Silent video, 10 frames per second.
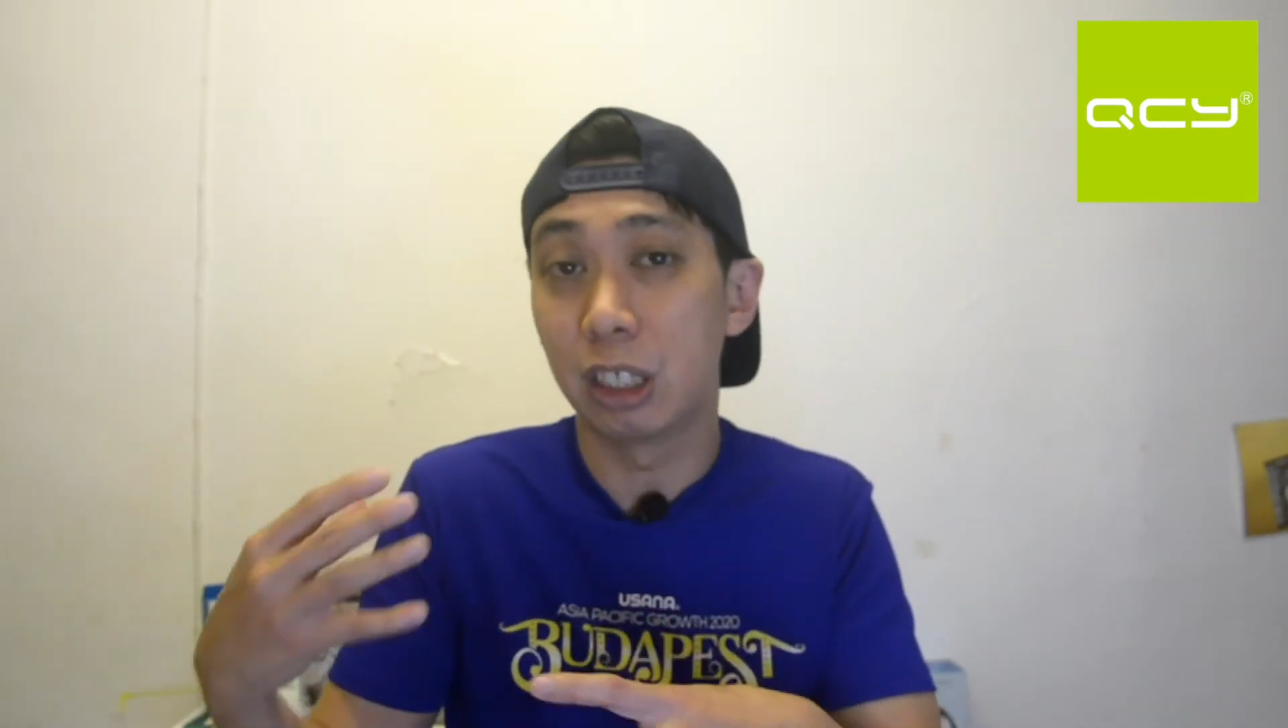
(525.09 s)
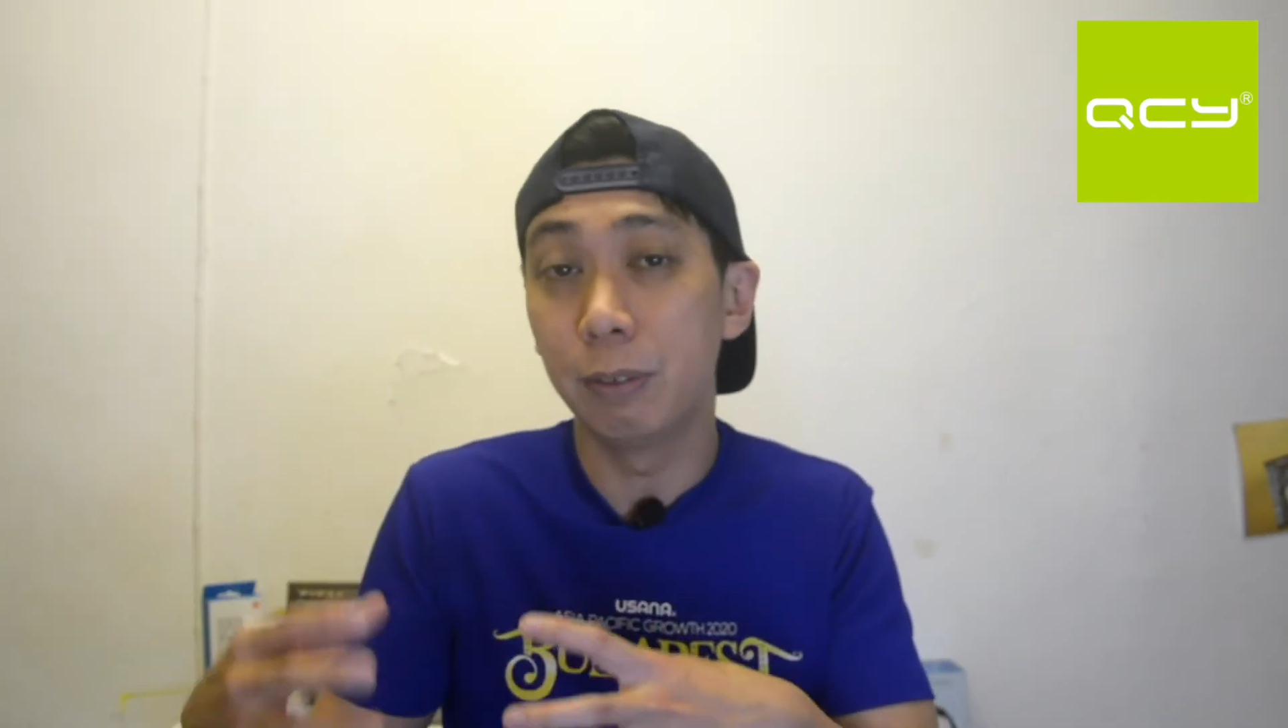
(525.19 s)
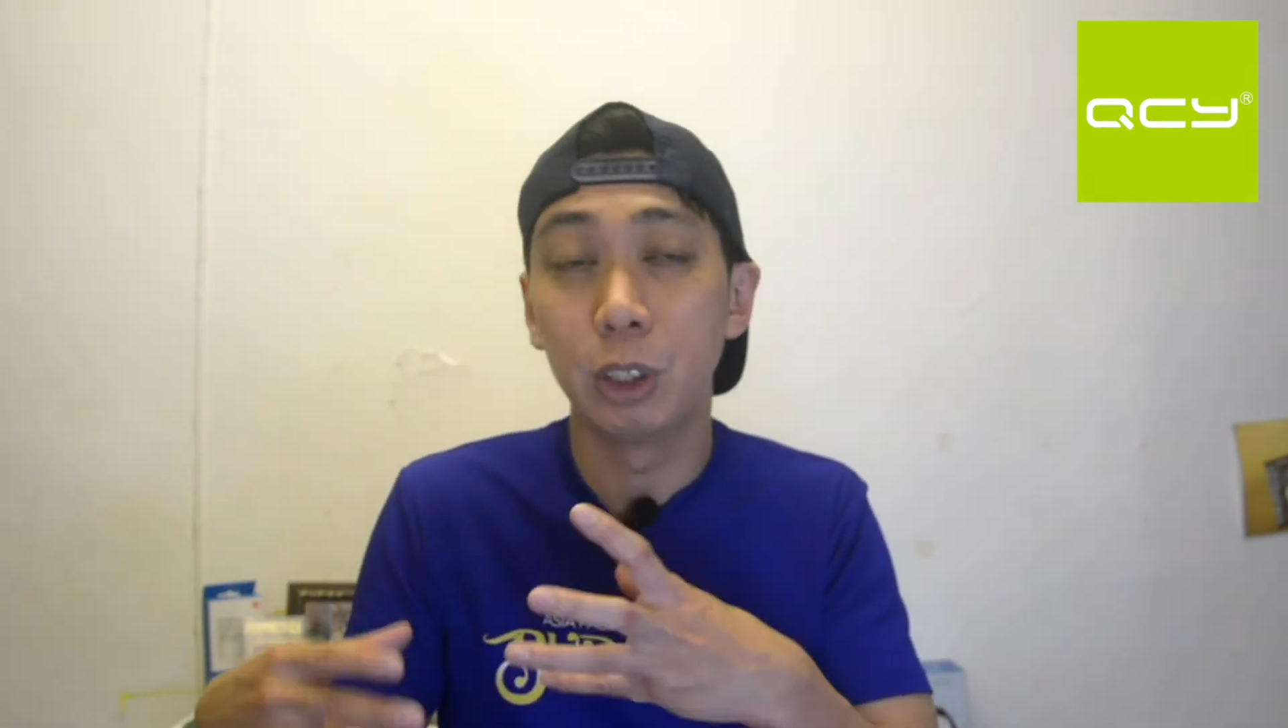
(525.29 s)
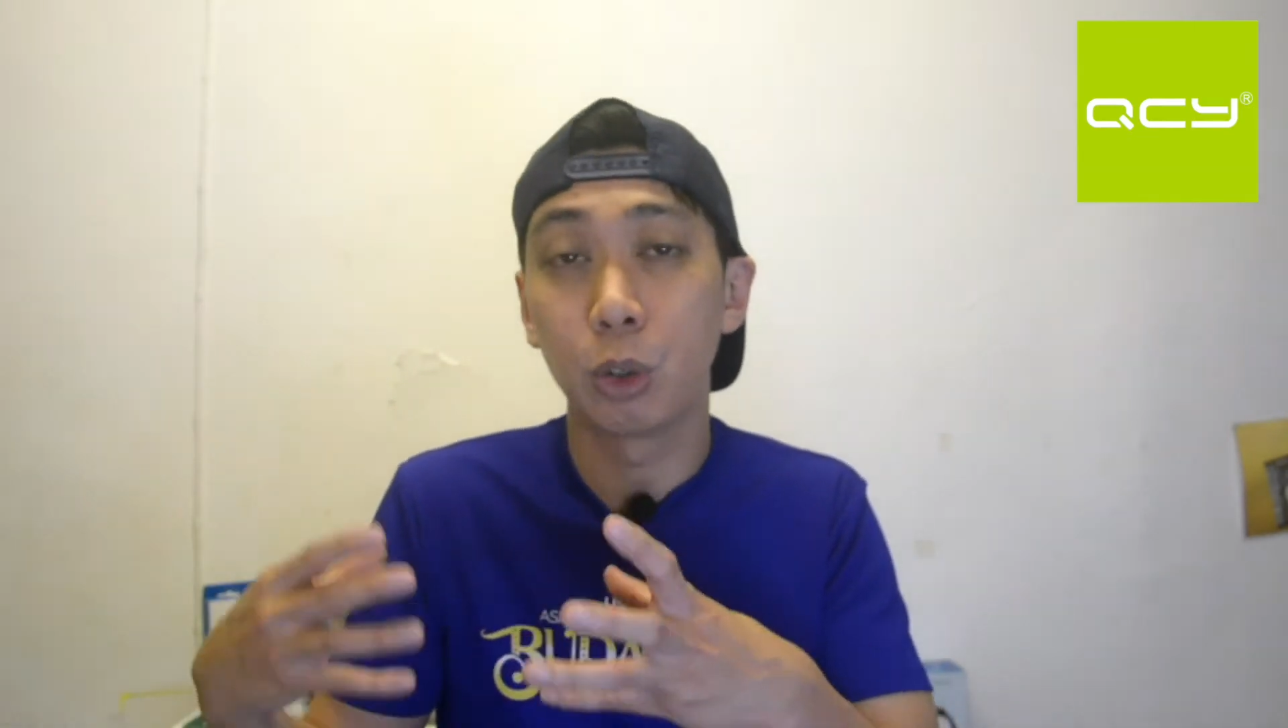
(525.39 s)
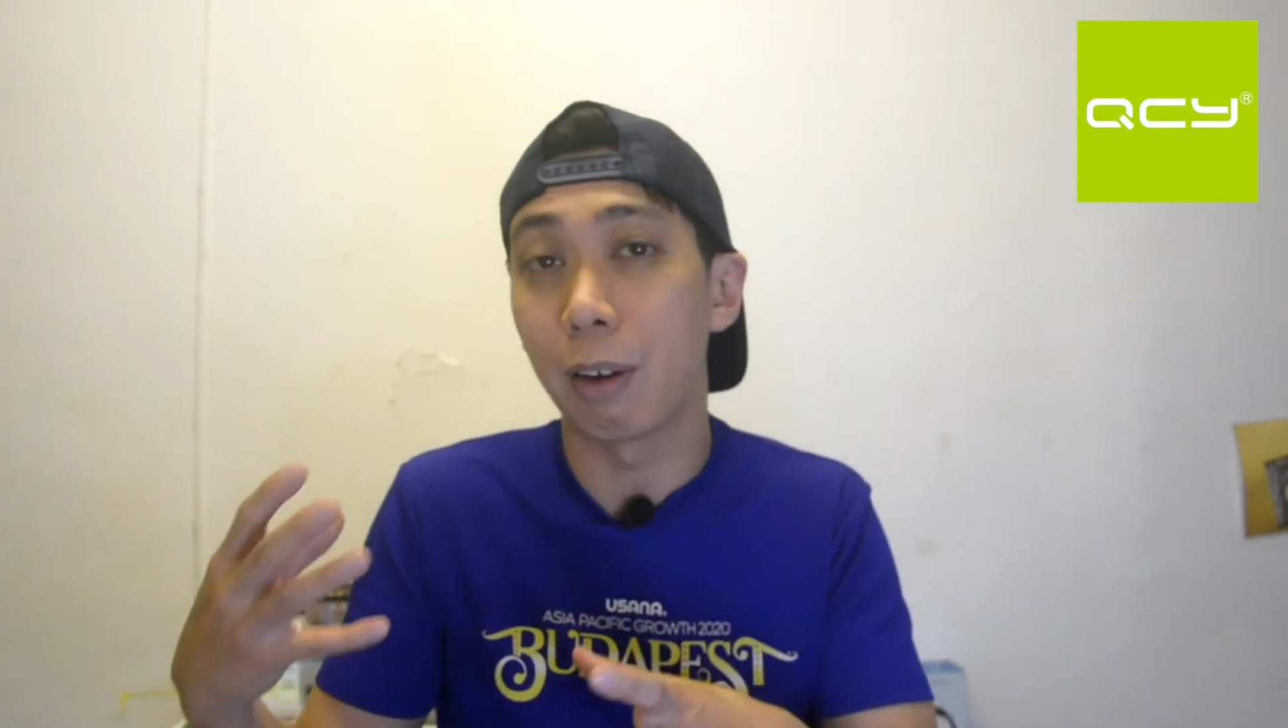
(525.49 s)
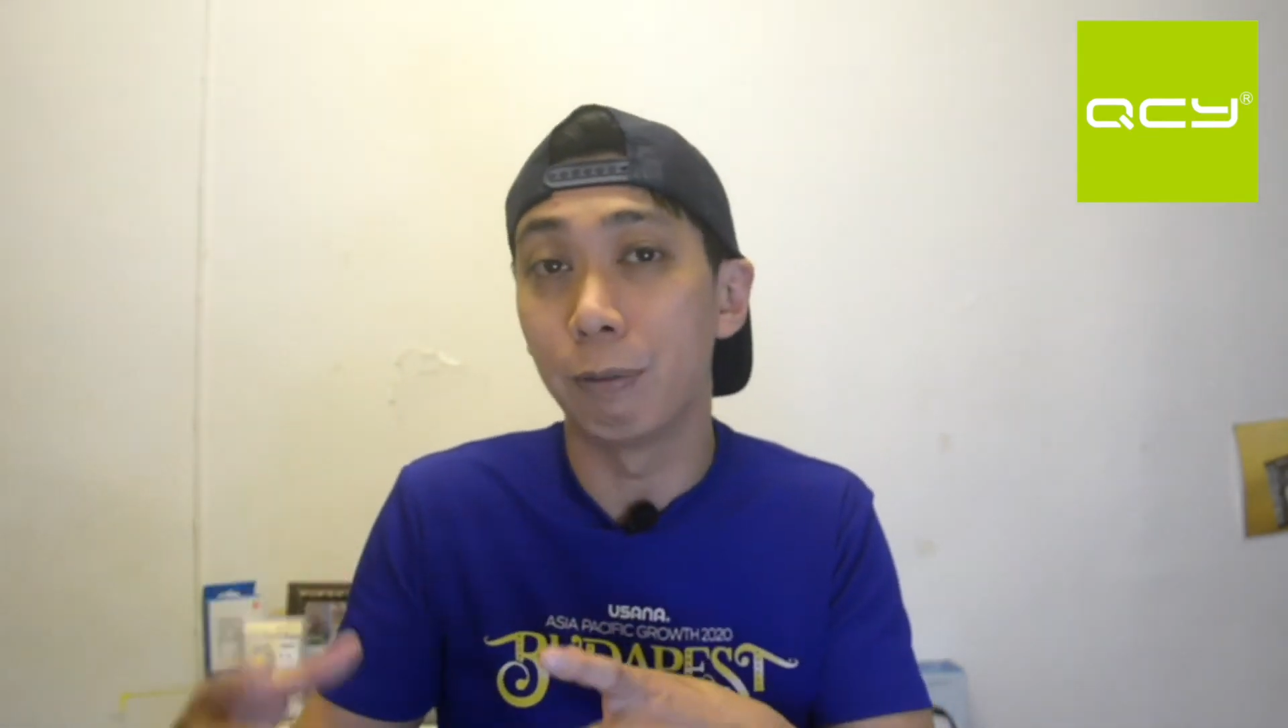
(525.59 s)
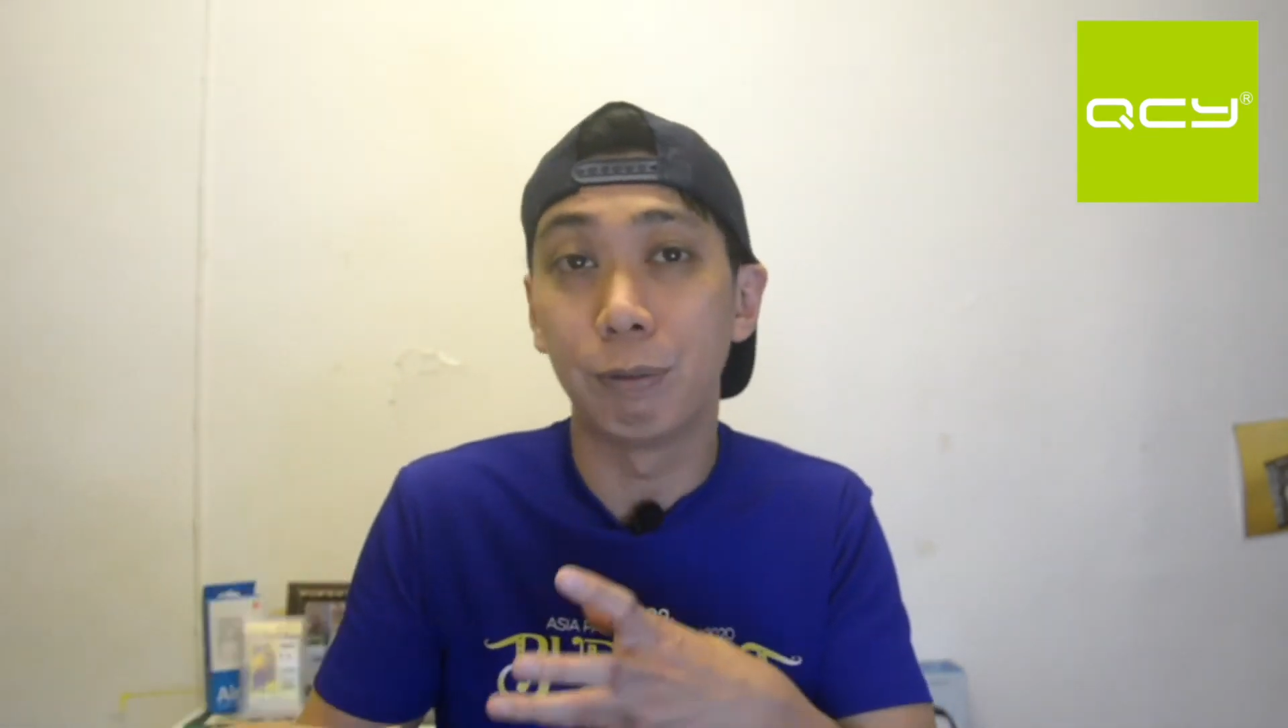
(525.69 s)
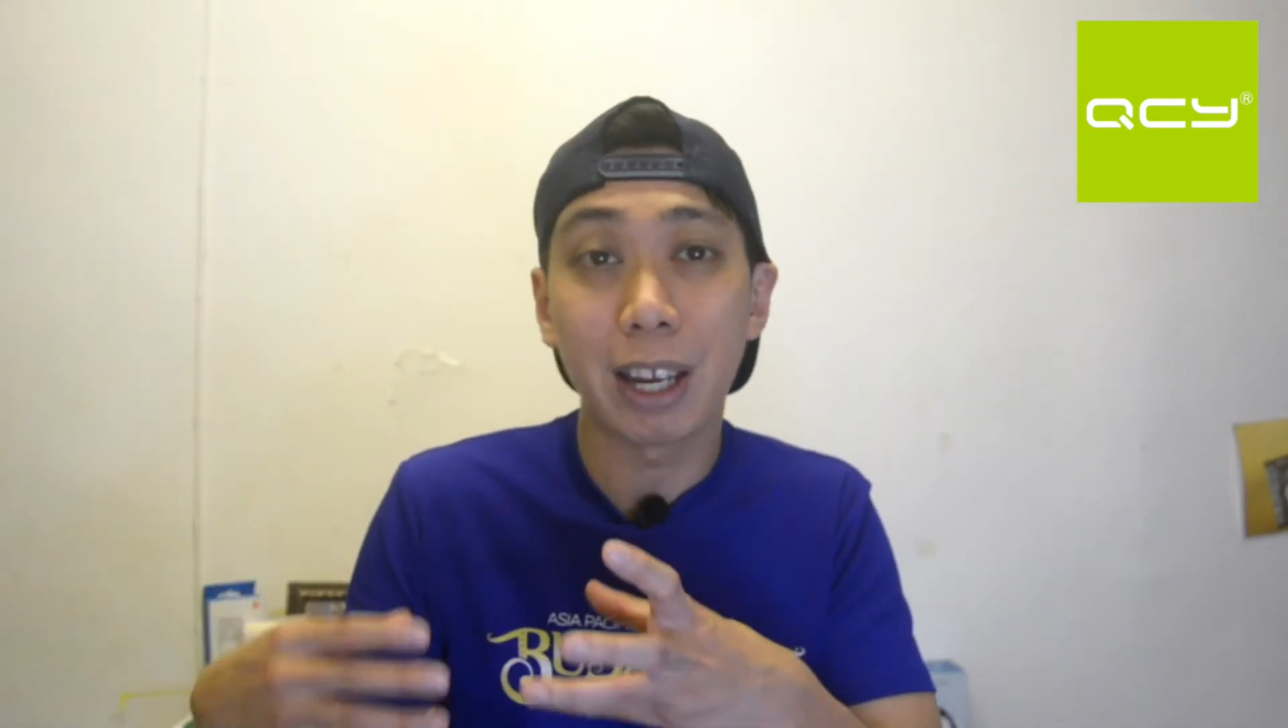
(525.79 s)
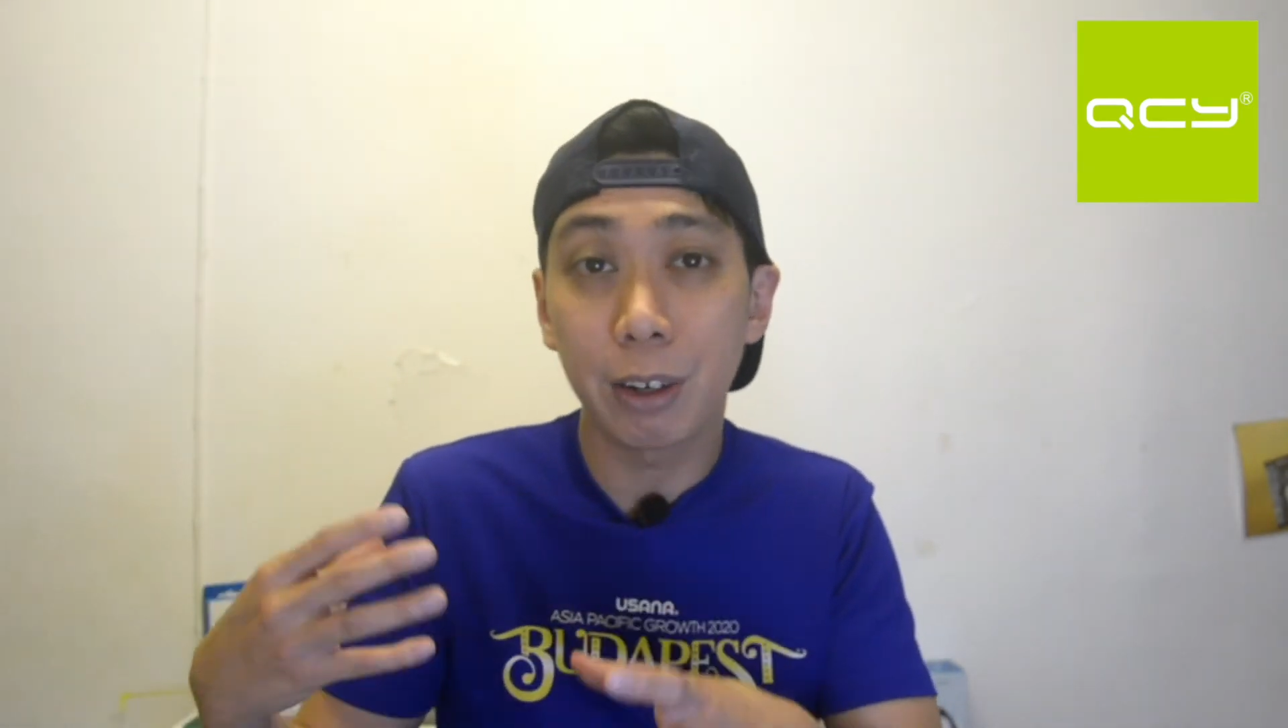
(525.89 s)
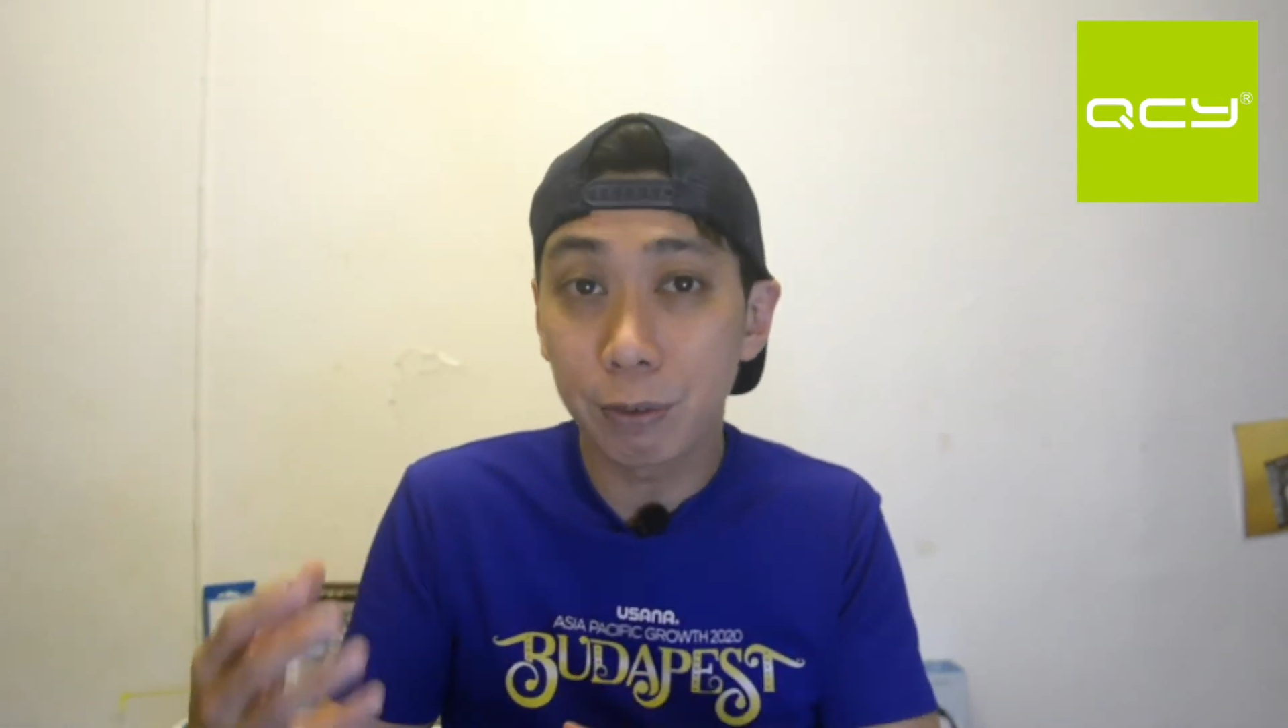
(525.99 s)
giving you a
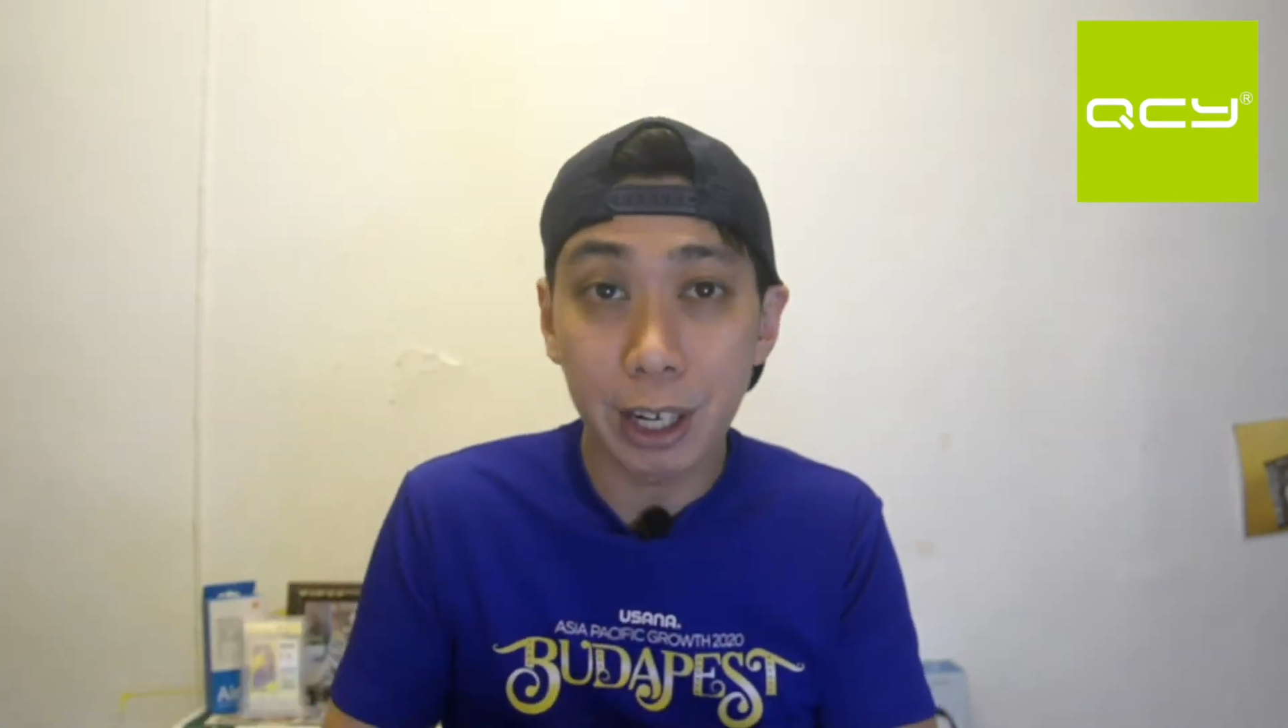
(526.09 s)
very,